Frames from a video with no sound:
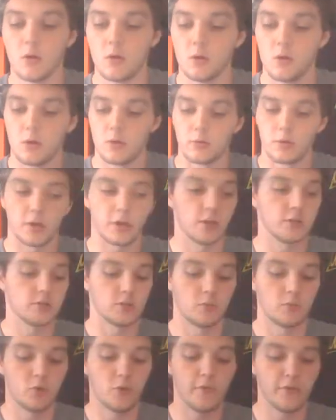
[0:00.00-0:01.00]
Okay, so
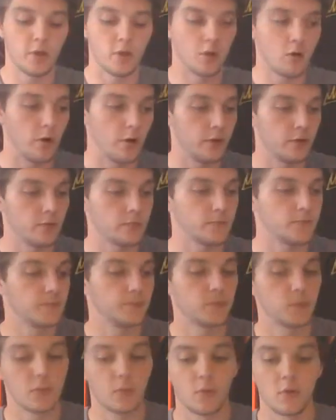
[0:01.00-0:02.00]
moving on,
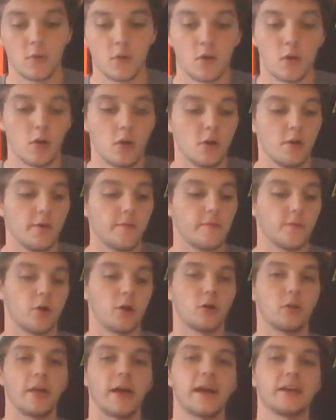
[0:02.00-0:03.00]
for
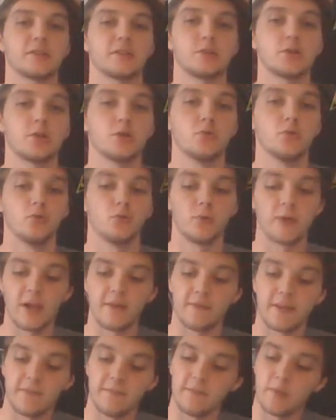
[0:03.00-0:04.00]
our last two, we
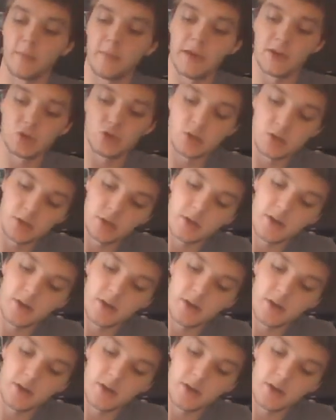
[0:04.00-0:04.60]
have inflammation